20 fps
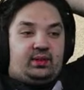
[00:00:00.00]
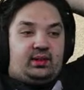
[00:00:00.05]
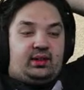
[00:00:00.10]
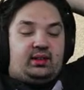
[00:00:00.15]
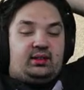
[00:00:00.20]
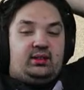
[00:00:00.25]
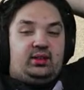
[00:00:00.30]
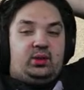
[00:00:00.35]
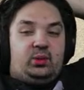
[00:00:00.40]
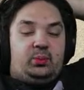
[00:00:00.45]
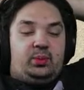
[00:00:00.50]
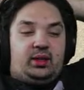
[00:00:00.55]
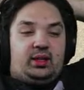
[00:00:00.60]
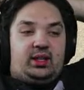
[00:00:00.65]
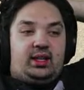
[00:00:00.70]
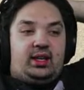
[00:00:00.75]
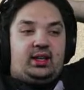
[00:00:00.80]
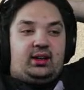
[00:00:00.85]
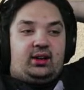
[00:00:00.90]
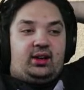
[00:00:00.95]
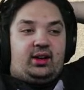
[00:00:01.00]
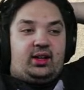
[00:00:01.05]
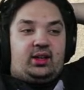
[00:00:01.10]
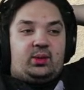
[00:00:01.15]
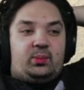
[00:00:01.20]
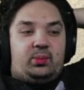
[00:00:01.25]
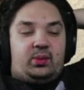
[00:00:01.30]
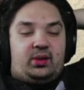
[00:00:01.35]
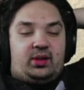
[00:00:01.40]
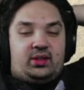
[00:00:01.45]
a little bit
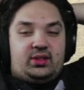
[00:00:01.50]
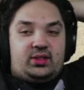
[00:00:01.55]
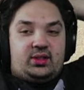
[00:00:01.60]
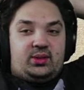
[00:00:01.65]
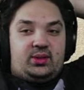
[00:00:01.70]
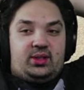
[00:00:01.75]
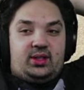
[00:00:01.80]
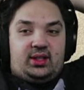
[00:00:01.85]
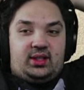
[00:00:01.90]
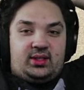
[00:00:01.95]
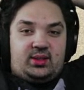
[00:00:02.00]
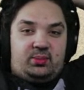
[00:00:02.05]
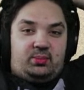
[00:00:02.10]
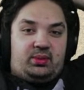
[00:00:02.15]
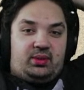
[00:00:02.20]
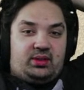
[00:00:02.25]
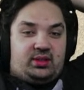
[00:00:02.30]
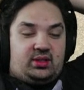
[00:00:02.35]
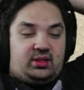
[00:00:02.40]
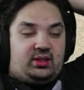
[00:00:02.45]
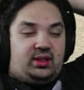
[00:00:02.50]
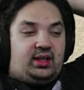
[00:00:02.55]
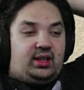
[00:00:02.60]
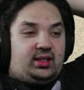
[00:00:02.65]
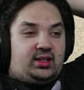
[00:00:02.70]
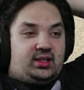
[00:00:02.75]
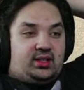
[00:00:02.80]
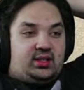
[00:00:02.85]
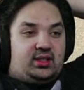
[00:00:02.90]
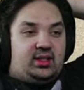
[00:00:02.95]
chaotic, but also you had some pit
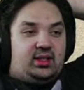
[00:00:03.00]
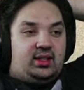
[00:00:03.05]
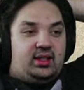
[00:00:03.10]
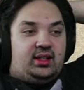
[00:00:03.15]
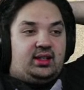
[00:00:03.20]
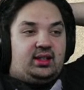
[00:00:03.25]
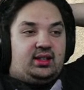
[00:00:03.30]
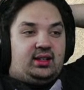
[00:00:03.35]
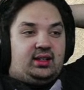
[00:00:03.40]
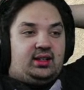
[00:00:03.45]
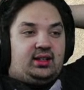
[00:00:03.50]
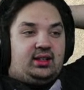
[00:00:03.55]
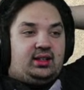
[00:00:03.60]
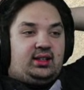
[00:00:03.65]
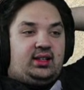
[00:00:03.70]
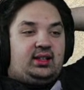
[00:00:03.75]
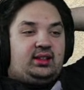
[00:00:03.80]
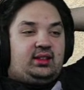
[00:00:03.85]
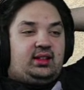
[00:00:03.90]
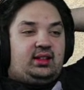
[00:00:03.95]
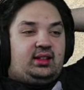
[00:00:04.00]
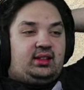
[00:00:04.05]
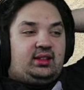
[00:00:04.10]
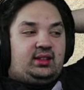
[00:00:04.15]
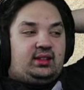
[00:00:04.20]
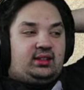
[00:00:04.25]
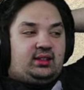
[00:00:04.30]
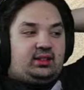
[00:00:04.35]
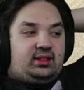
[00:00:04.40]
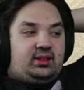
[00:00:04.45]
strategy. And then
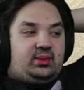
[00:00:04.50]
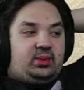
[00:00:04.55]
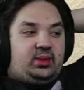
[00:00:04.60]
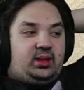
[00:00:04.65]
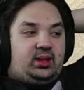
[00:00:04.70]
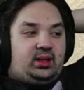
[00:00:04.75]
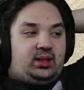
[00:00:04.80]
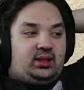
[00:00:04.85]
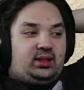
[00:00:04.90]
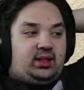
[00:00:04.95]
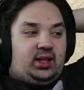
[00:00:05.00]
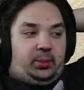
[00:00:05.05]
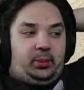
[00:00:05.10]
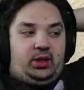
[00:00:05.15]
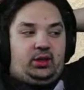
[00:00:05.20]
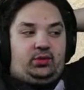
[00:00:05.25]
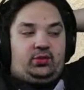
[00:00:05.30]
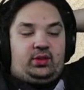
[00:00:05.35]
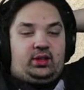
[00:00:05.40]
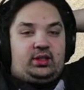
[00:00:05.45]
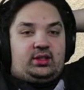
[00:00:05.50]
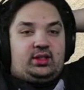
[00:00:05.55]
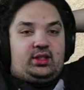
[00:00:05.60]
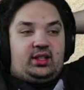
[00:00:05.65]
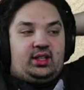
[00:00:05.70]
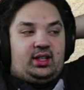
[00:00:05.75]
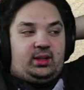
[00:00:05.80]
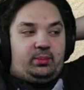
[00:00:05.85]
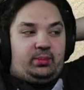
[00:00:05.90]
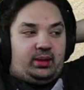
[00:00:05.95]
uh, we had, I mean, the finish doesn't
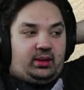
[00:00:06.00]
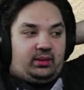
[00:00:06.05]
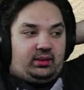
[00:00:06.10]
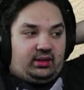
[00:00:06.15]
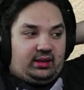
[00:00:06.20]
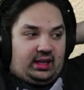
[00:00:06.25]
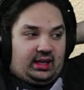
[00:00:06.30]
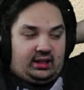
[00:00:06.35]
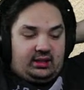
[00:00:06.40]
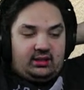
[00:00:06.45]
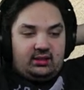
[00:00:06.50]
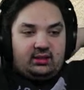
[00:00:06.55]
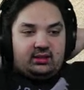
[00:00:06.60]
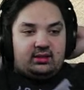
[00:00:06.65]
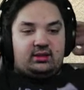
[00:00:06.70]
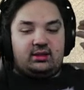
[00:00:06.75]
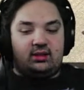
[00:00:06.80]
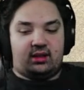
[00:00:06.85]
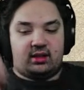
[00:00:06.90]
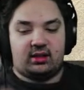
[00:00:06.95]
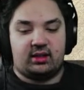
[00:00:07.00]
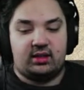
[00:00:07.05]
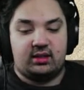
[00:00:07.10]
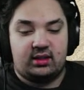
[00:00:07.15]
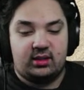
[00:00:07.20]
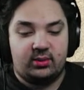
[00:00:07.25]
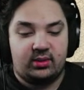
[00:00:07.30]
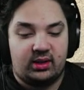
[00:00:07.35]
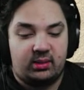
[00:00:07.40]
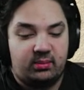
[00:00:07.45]
get better than that. All right,
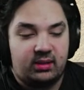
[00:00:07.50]
you want your